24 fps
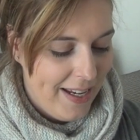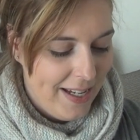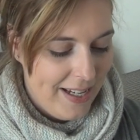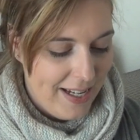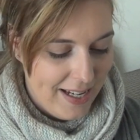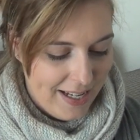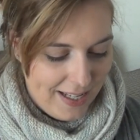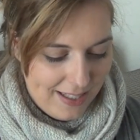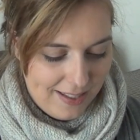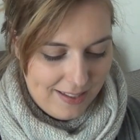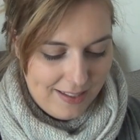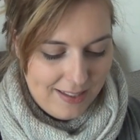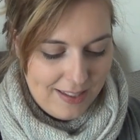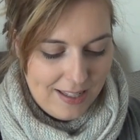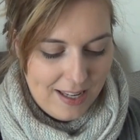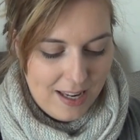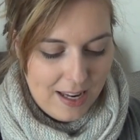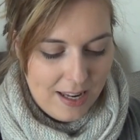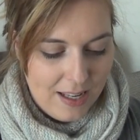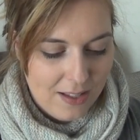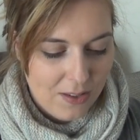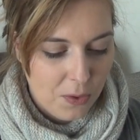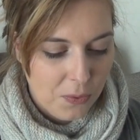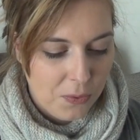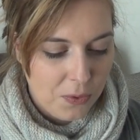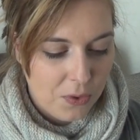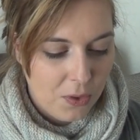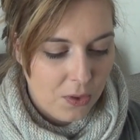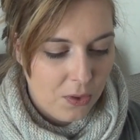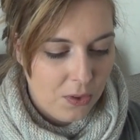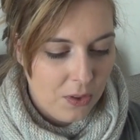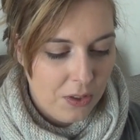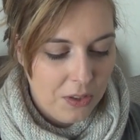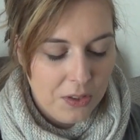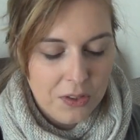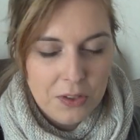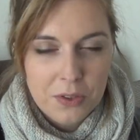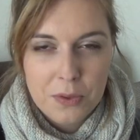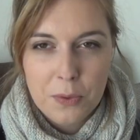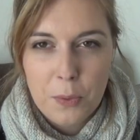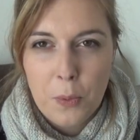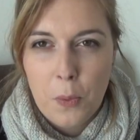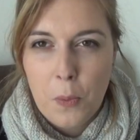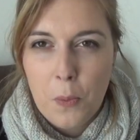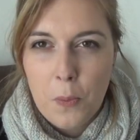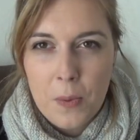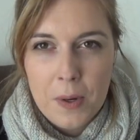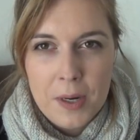Yes, and of course,
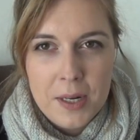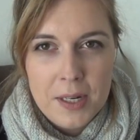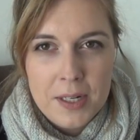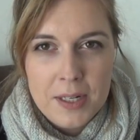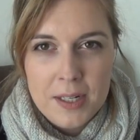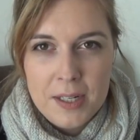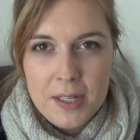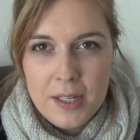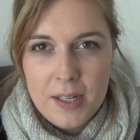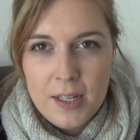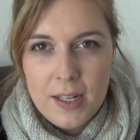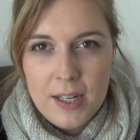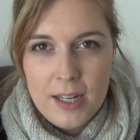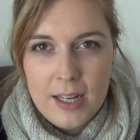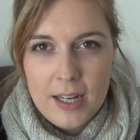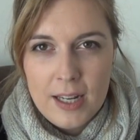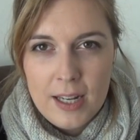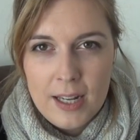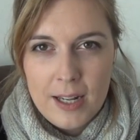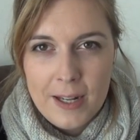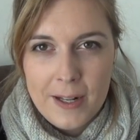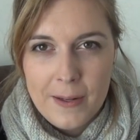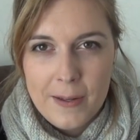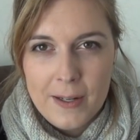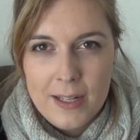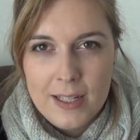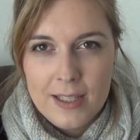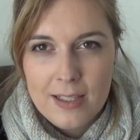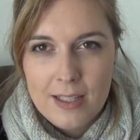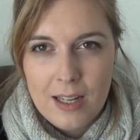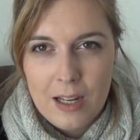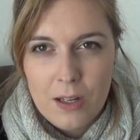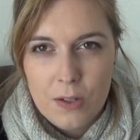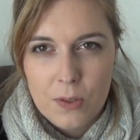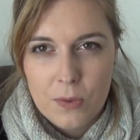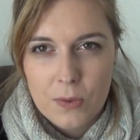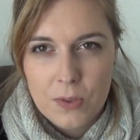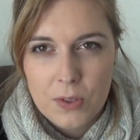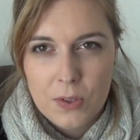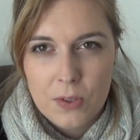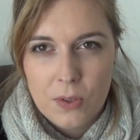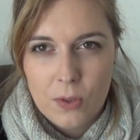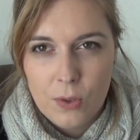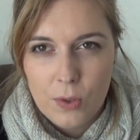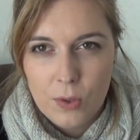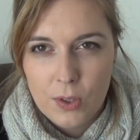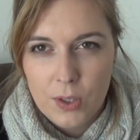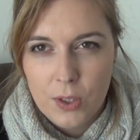when it's out of
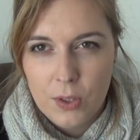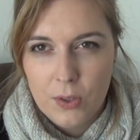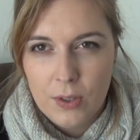stock,